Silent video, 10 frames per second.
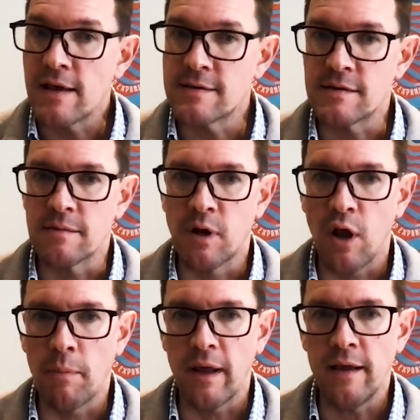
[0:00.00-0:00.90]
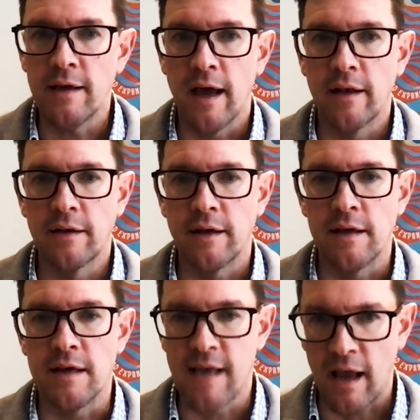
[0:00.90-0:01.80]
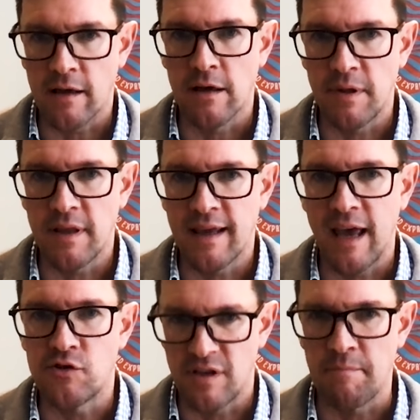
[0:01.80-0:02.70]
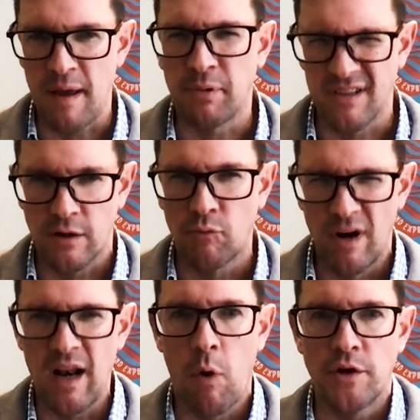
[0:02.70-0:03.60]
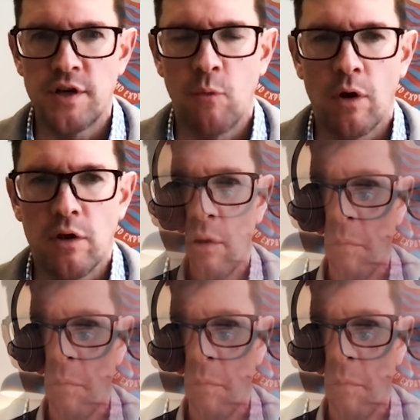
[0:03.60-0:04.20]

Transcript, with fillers: system globally. And is that going to be the case? Do you think people yeah. are still really watching what Europe